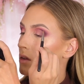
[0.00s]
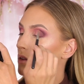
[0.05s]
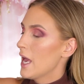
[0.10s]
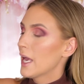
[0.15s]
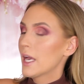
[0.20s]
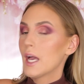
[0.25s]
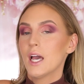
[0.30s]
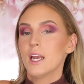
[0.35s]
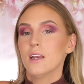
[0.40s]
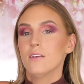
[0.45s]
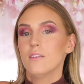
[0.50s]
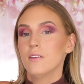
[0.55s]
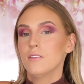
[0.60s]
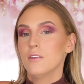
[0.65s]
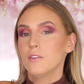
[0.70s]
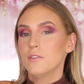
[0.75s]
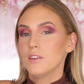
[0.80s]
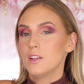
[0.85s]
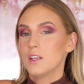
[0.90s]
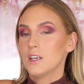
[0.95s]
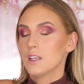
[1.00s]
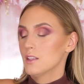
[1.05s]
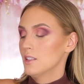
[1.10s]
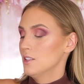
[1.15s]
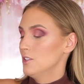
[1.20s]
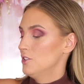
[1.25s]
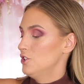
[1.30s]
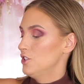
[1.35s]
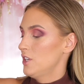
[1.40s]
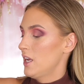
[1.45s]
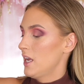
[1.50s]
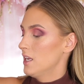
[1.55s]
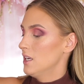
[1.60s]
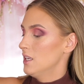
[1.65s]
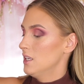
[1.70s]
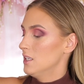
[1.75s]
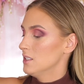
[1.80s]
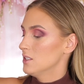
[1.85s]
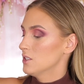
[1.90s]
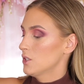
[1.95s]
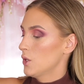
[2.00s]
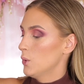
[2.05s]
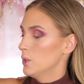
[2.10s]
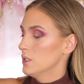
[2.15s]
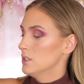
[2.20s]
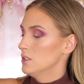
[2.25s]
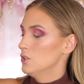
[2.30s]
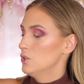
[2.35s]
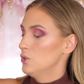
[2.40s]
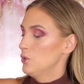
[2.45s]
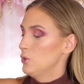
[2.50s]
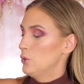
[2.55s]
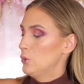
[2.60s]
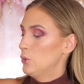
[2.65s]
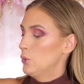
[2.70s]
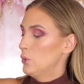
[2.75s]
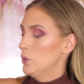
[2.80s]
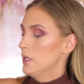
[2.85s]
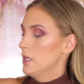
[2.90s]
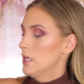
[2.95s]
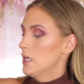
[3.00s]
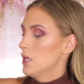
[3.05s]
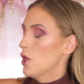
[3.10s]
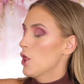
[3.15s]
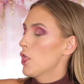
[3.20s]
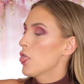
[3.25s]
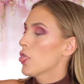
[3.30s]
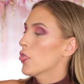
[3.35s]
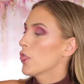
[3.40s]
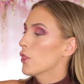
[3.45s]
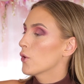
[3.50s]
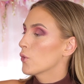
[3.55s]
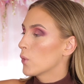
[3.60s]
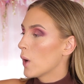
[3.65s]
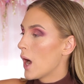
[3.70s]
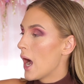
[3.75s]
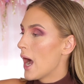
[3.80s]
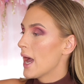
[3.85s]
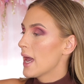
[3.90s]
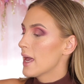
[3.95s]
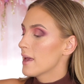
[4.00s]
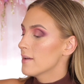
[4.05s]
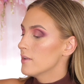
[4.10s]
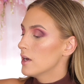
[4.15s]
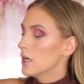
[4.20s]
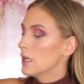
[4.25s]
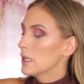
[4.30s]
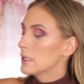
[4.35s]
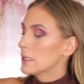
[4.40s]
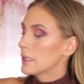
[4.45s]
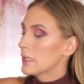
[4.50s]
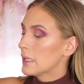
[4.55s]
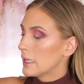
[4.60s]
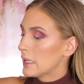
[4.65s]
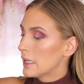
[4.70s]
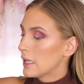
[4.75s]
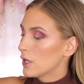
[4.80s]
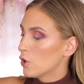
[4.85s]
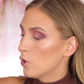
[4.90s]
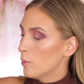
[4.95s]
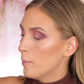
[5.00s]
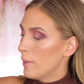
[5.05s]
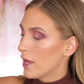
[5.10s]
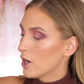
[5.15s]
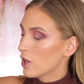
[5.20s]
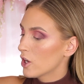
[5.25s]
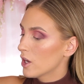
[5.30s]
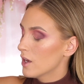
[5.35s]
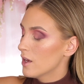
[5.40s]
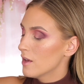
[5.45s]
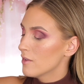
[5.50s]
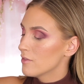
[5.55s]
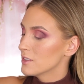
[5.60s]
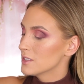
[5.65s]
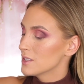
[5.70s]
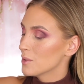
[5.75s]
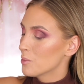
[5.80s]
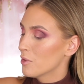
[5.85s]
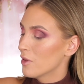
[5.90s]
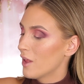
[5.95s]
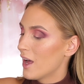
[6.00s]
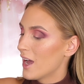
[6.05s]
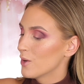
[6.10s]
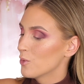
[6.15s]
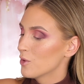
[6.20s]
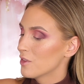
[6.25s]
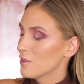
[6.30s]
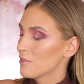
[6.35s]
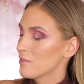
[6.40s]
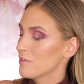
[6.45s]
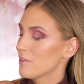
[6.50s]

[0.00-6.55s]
I kind of have a feeling this shade is going to thrive a little better if it's applied with a